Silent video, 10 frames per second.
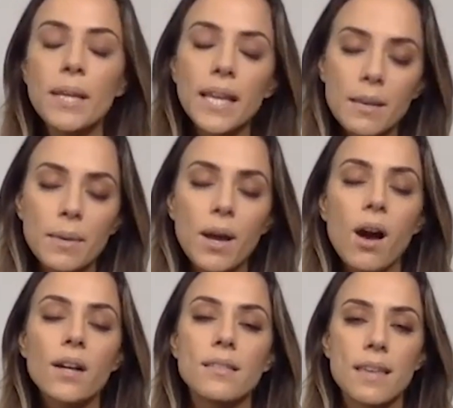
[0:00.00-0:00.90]
but it can be
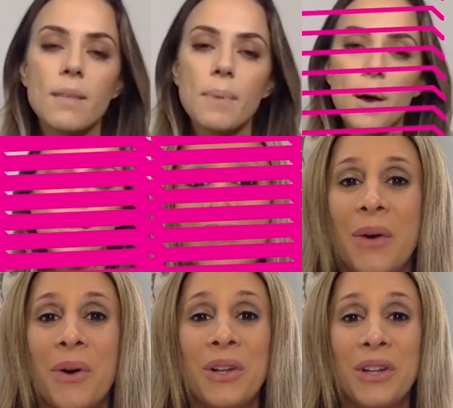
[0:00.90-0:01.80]
hard to think about it.
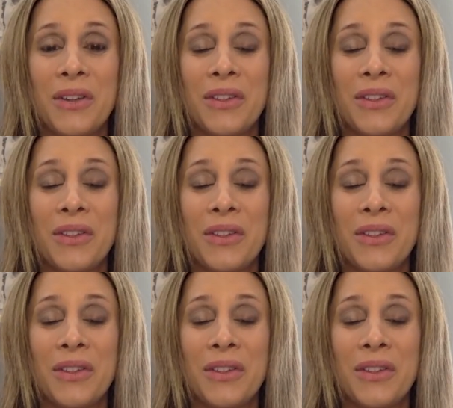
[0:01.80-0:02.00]
Now, earlier